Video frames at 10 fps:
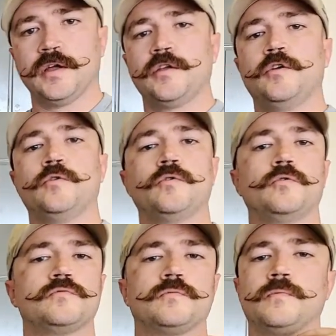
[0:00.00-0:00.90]

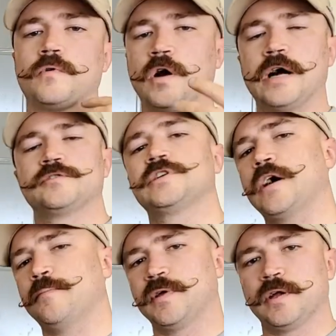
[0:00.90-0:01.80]
You are out
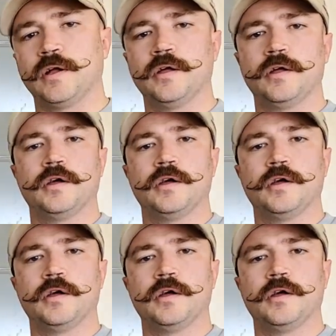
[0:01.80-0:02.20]
shopping,